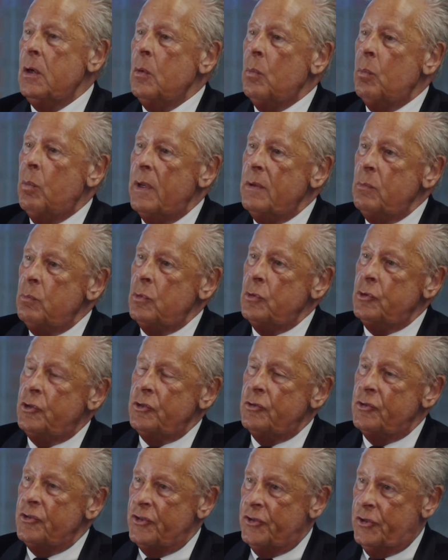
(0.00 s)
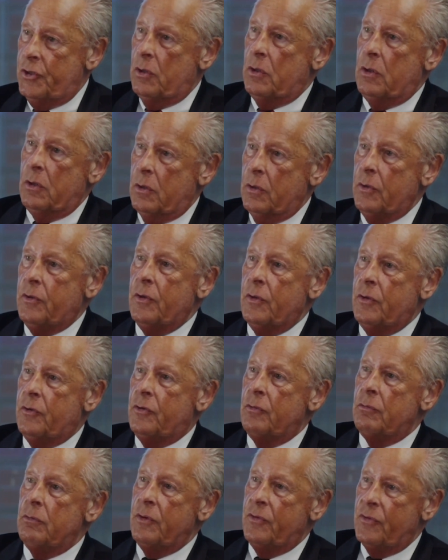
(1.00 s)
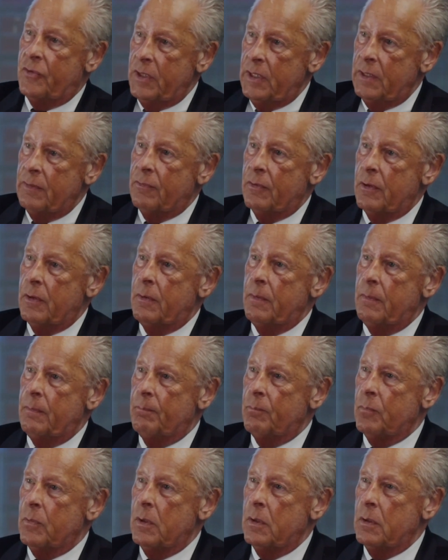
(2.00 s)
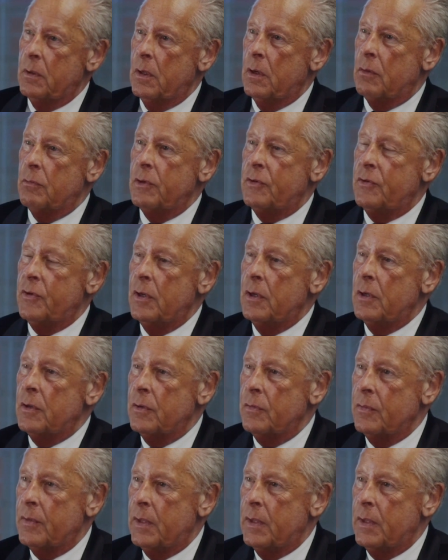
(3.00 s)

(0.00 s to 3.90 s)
when would you start to receive a return on